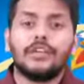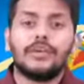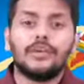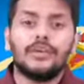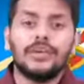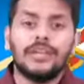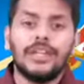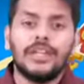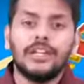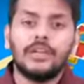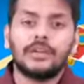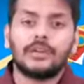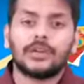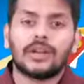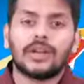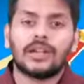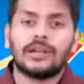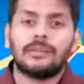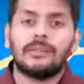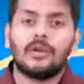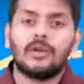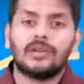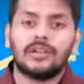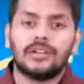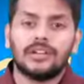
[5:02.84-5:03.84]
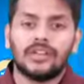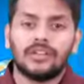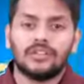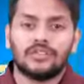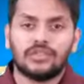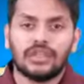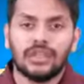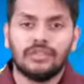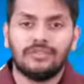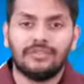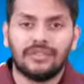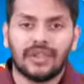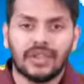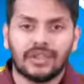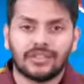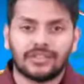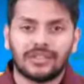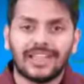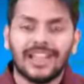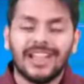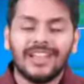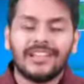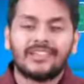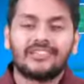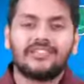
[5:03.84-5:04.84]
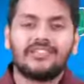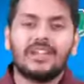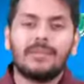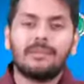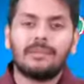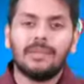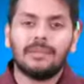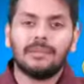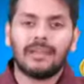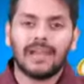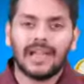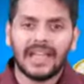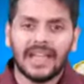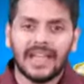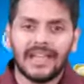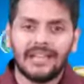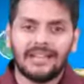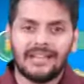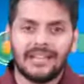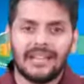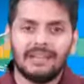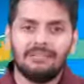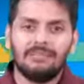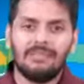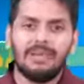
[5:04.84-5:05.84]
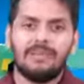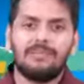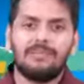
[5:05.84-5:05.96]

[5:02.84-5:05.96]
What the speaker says: You need to run about a testing phase. Step number 8 in